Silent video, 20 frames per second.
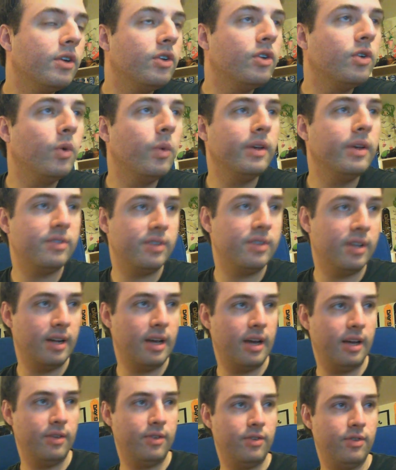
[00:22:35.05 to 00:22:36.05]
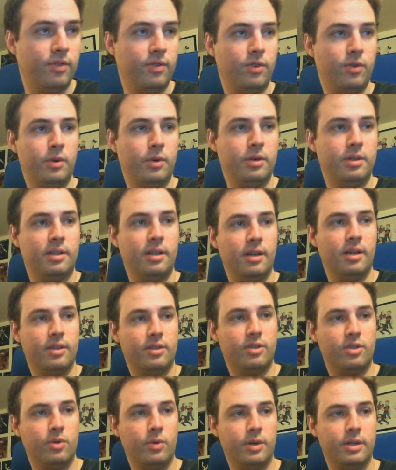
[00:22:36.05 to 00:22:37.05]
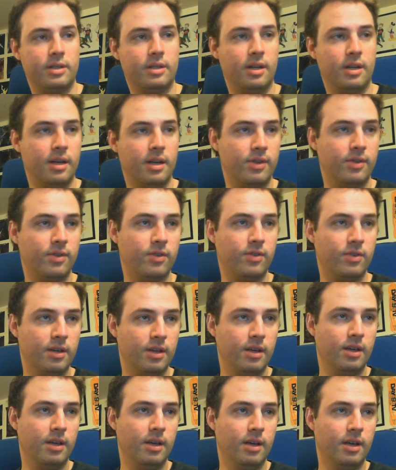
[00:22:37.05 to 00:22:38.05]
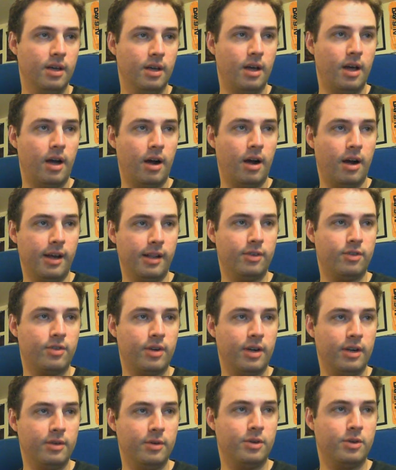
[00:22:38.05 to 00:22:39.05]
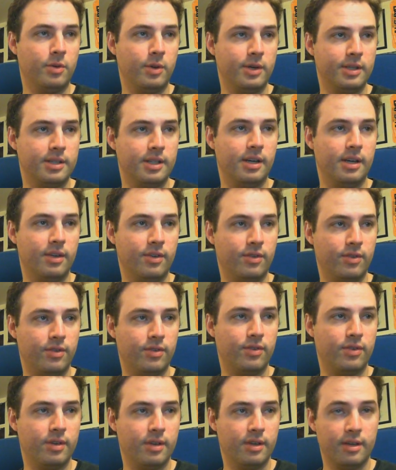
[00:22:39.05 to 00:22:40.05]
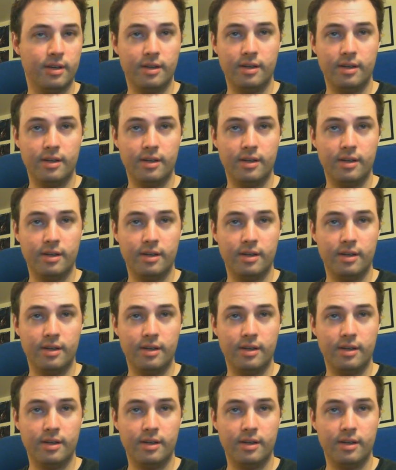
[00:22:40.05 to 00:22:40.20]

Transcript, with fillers: Twistiness. Twistiness, Twistiness. Alright, let's try to do a Twistiness.